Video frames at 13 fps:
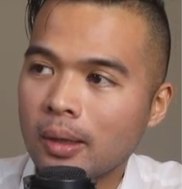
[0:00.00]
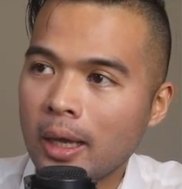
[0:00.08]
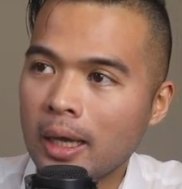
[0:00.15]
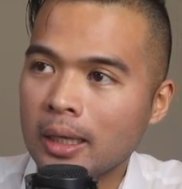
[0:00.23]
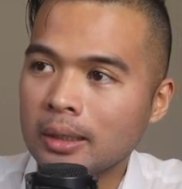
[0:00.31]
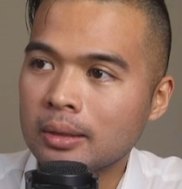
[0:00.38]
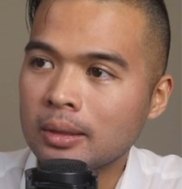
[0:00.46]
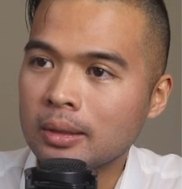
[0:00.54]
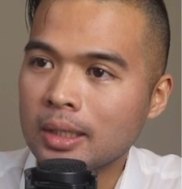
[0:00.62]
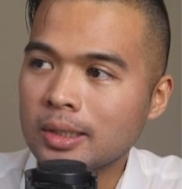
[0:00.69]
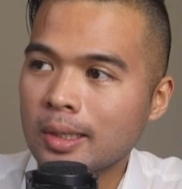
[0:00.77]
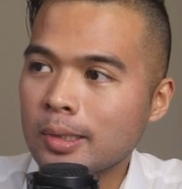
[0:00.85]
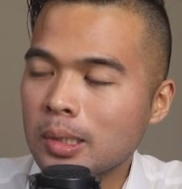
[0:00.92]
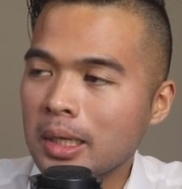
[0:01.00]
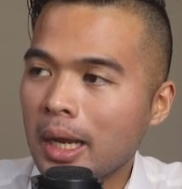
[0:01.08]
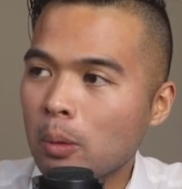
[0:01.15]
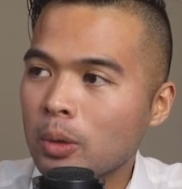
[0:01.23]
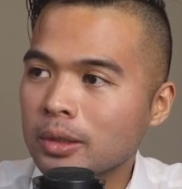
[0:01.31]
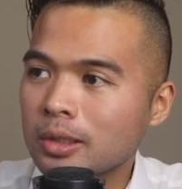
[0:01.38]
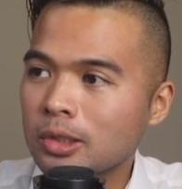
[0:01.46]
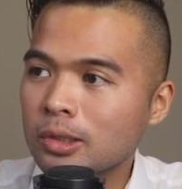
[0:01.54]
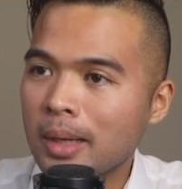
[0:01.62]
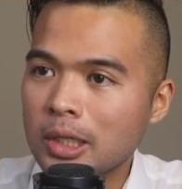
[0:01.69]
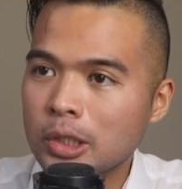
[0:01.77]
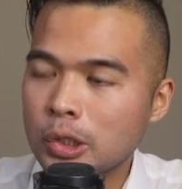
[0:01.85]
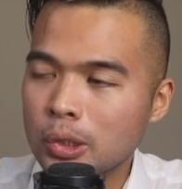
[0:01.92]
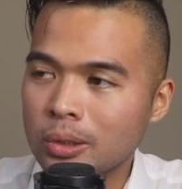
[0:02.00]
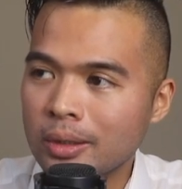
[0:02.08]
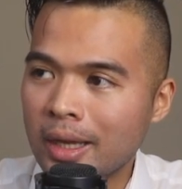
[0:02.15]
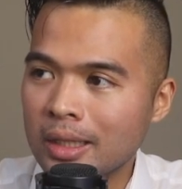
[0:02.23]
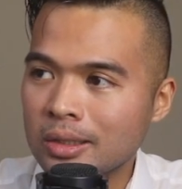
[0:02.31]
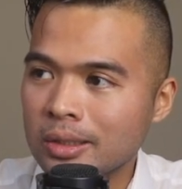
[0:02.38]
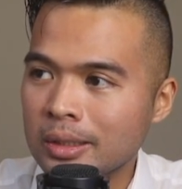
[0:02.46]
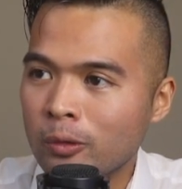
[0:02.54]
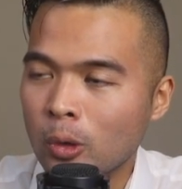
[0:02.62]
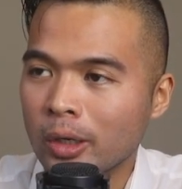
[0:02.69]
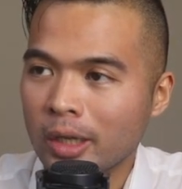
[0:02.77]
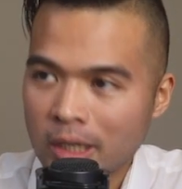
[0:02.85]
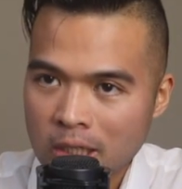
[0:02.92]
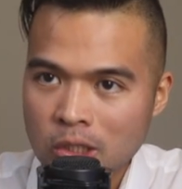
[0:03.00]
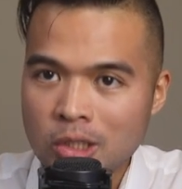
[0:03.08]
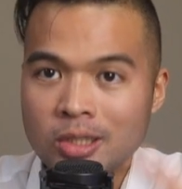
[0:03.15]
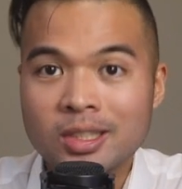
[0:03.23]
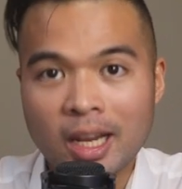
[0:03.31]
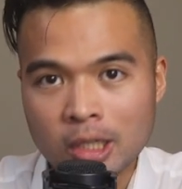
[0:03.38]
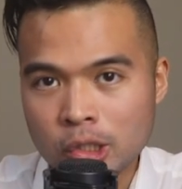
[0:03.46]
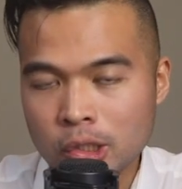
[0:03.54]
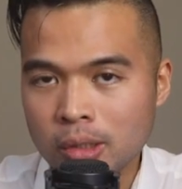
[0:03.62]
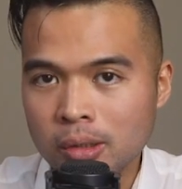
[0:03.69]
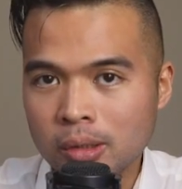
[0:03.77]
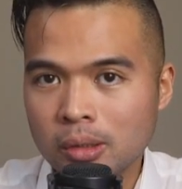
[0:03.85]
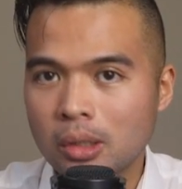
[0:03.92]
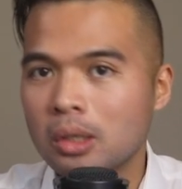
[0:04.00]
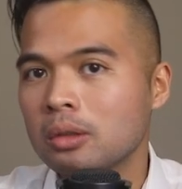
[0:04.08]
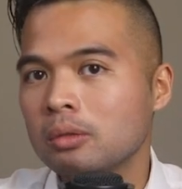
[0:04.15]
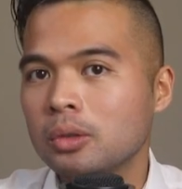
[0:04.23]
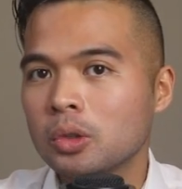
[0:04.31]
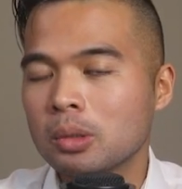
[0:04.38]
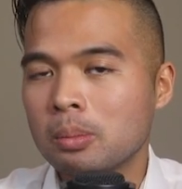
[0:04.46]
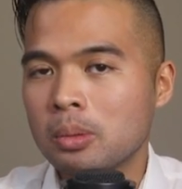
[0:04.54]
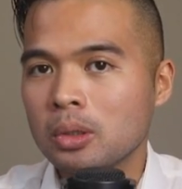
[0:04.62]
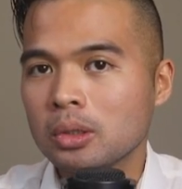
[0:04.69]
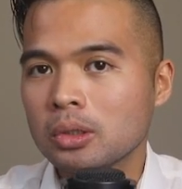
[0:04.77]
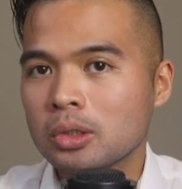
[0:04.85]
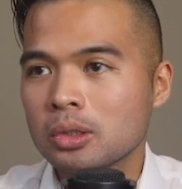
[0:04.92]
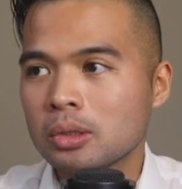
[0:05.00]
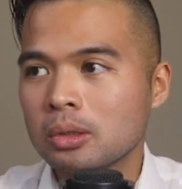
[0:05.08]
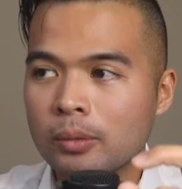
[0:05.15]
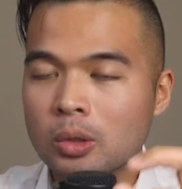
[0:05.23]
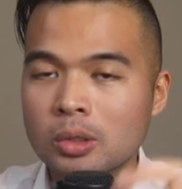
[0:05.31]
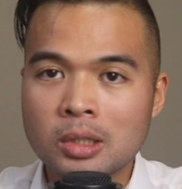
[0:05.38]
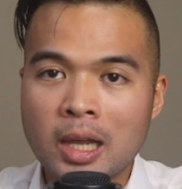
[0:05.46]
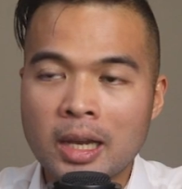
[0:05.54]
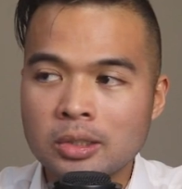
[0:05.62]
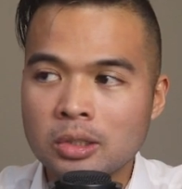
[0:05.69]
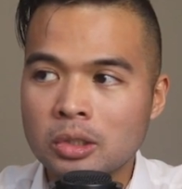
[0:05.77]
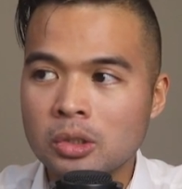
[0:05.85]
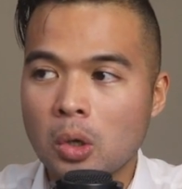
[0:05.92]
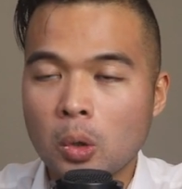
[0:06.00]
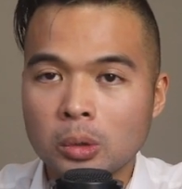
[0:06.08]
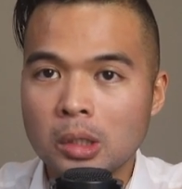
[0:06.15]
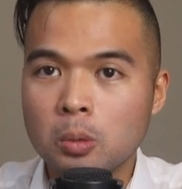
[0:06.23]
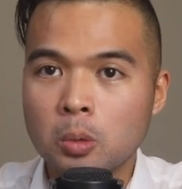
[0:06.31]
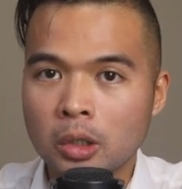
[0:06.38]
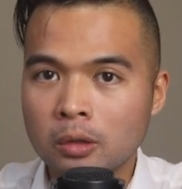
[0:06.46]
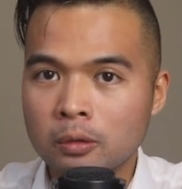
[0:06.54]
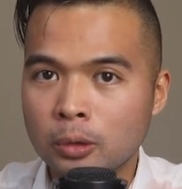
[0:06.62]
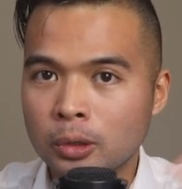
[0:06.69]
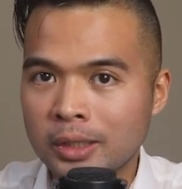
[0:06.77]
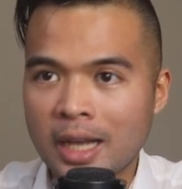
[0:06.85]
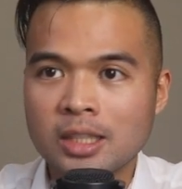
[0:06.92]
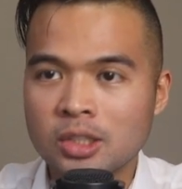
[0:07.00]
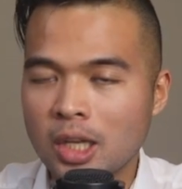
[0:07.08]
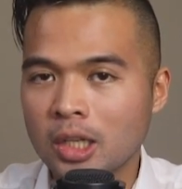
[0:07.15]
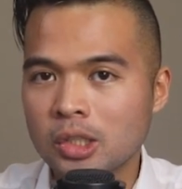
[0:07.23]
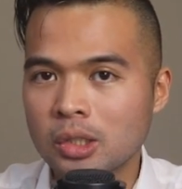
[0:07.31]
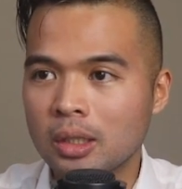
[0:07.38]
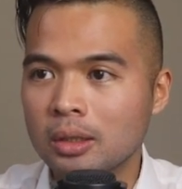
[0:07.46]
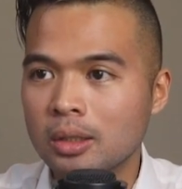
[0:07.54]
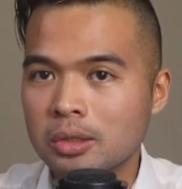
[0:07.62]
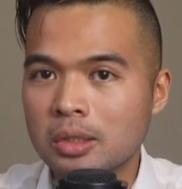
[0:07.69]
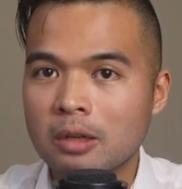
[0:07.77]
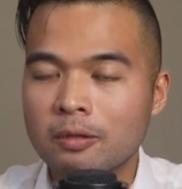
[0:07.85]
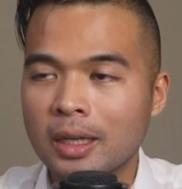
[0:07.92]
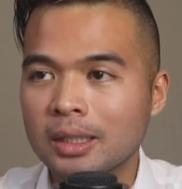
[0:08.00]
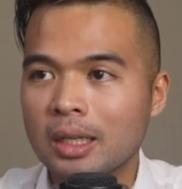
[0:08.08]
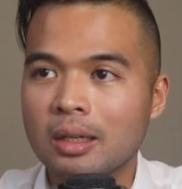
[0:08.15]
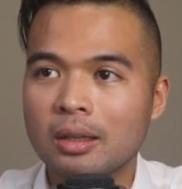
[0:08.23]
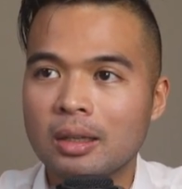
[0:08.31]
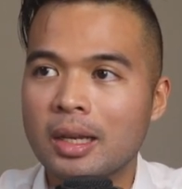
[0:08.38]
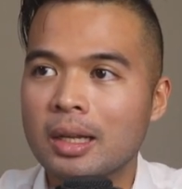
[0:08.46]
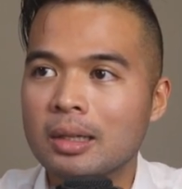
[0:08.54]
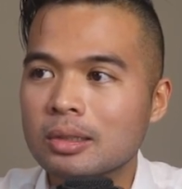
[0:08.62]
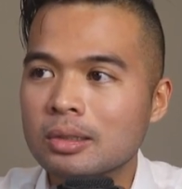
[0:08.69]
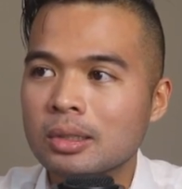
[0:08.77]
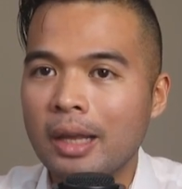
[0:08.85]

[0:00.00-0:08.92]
And essentially, I wanted to make sure that for each section of the report, those slicers only work for that section and doesn't affect anything else.